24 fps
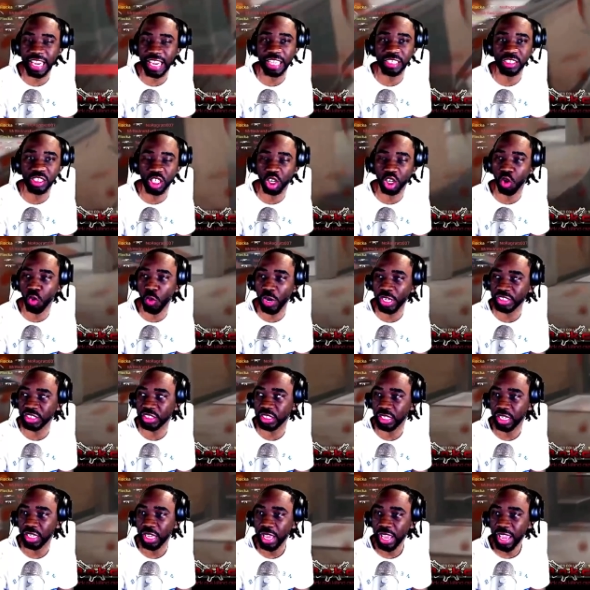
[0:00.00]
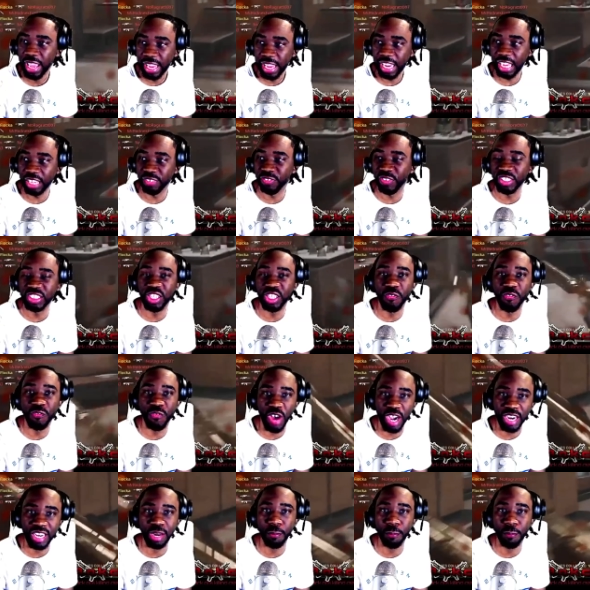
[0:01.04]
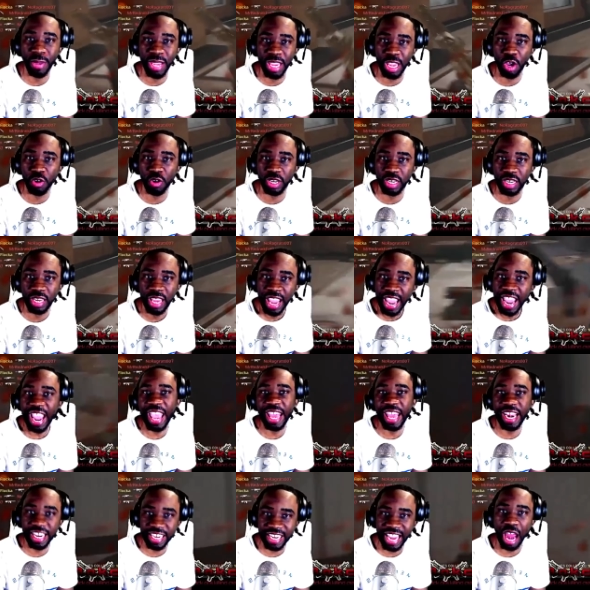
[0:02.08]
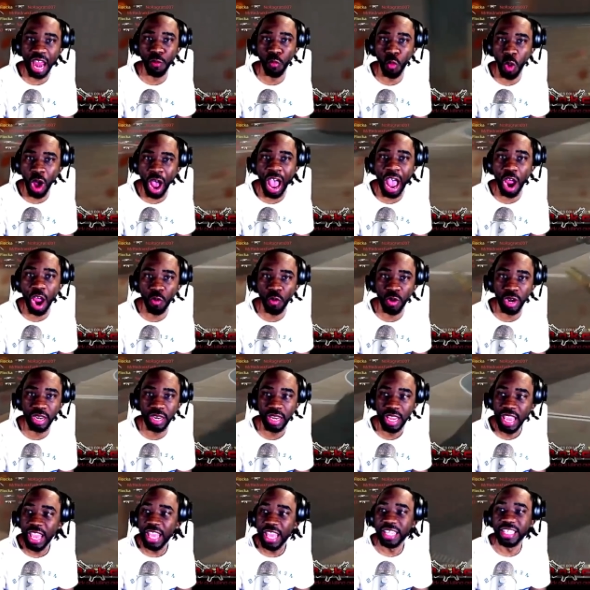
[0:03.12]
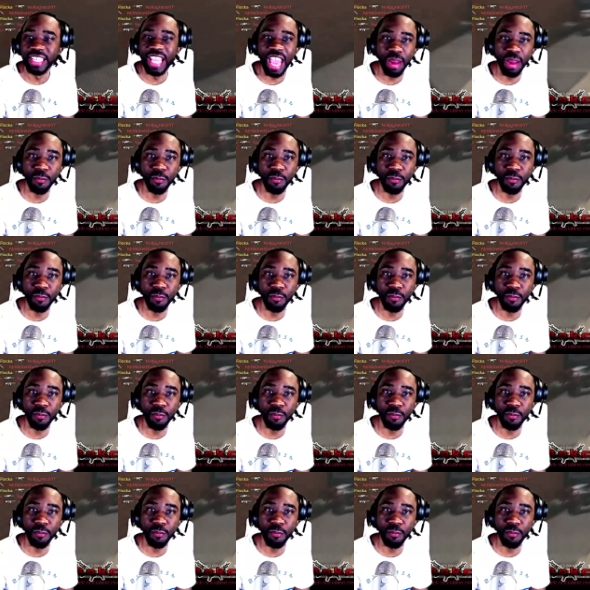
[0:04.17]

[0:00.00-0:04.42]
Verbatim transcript: Answer the question. If it's a fucking building and it got wild, I don't know.